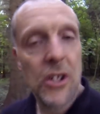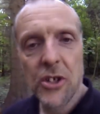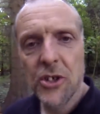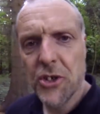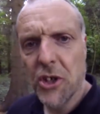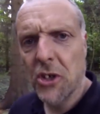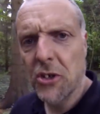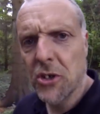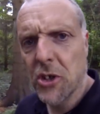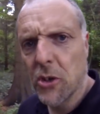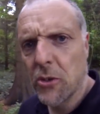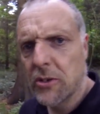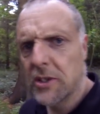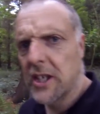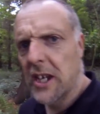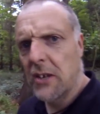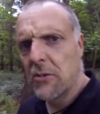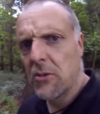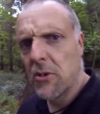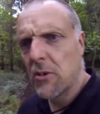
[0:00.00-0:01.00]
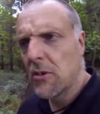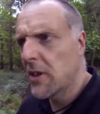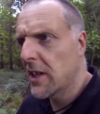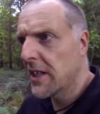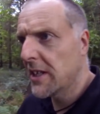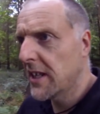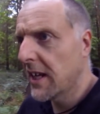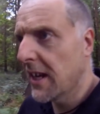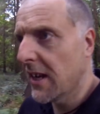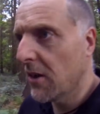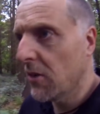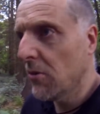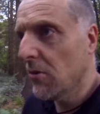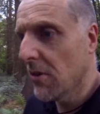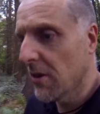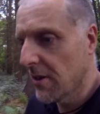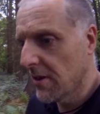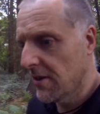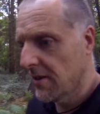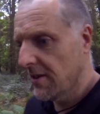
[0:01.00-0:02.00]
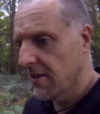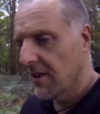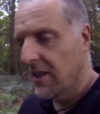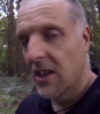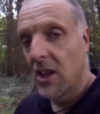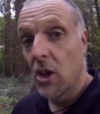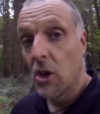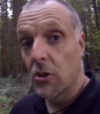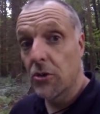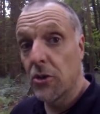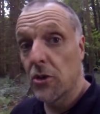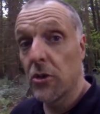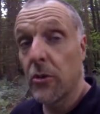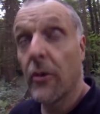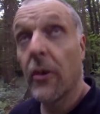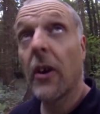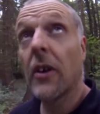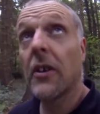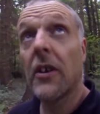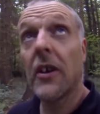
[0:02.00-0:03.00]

Sun's going down early now. I don't know what